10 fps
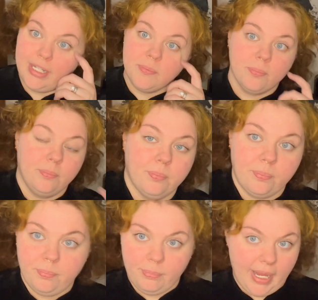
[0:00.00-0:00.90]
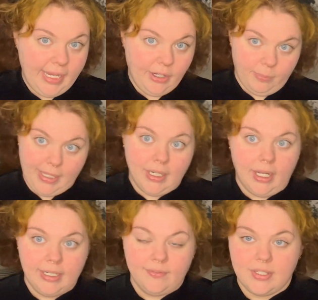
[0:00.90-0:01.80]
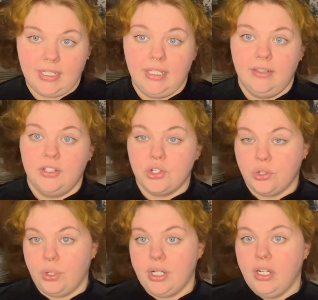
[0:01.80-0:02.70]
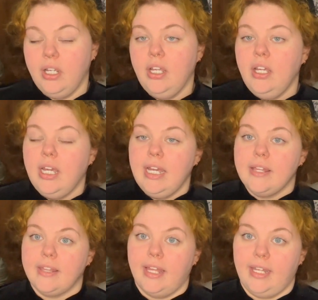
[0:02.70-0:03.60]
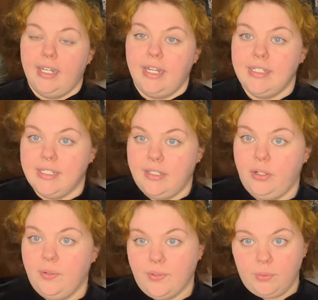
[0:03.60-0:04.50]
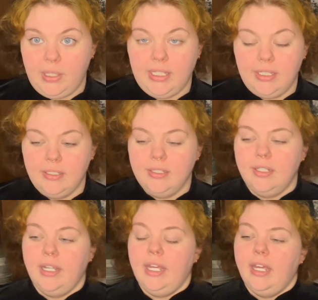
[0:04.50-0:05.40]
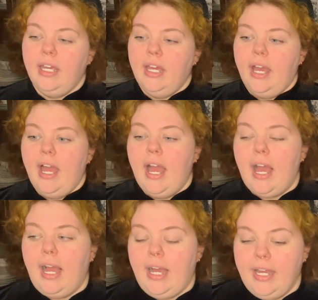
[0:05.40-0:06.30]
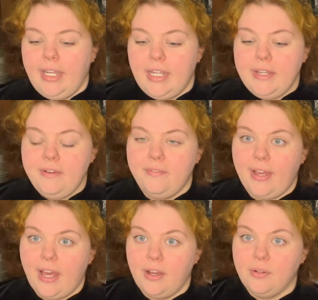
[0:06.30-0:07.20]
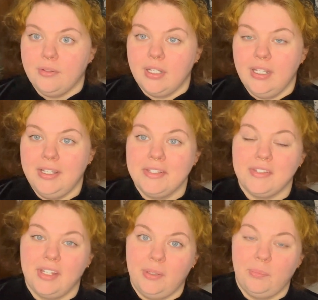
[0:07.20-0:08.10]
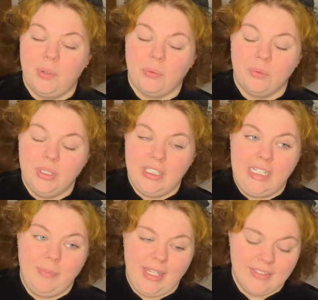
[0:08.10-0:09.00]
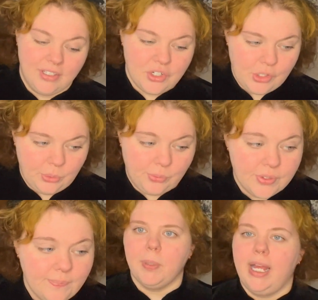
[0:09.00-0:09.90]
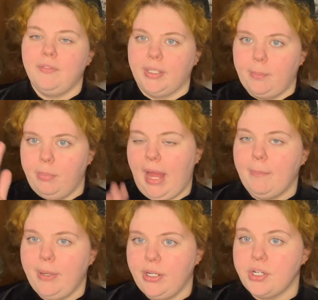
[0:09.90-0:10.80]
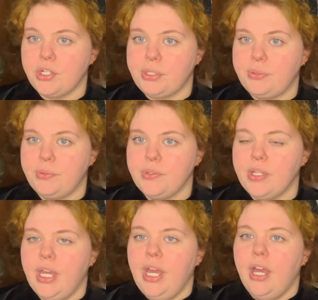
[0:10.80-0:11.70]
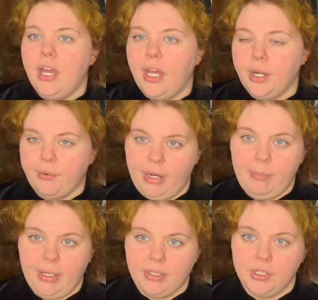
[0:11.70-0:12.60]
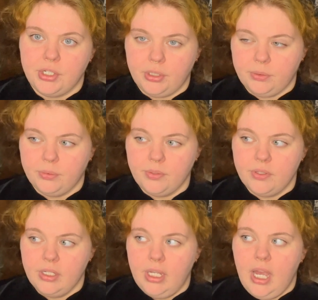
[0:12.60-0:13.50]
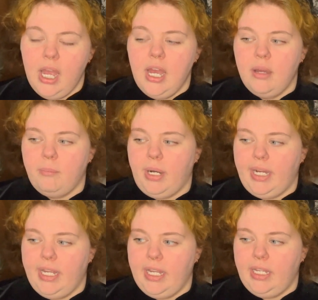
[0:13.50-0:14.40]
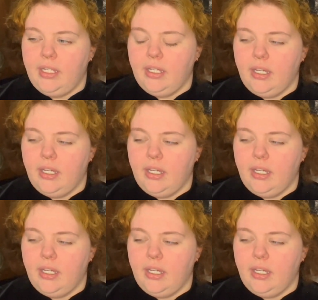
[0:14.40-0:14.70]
guys may or may not have seen the short that I did over the weekend. I found some really amazing shoes. I have like a black pair of shoes, a gray pair of shoes, my